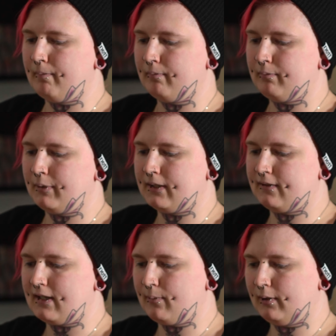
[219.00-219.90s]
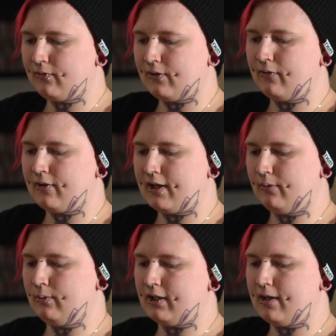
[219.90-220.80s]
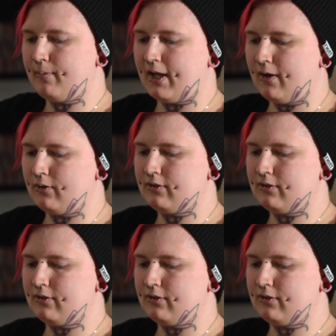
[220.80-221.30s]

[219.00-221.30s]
But disabling Fang fighter will come out.